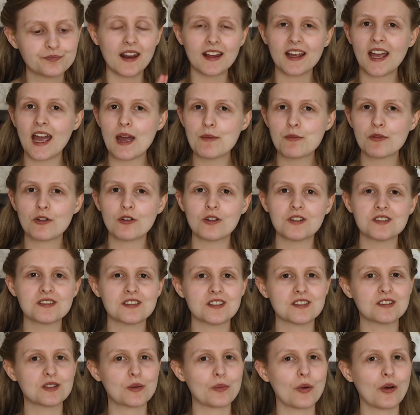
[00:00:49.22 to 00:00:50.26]
And I came across
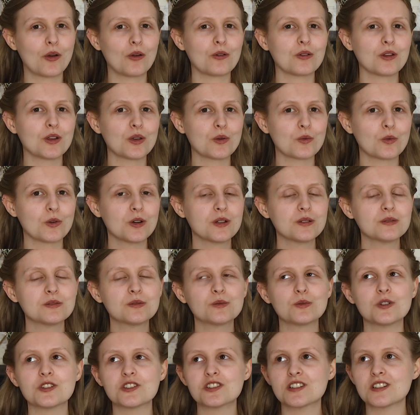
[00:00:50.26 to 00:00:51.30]
this Napoleon one,
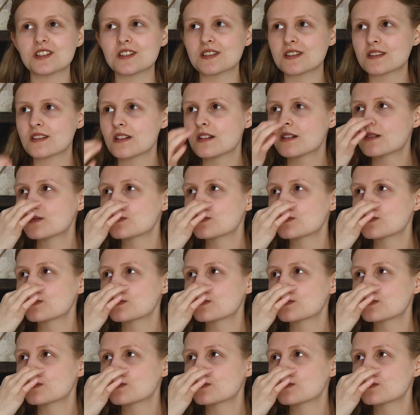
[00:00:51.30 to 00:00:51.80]
which is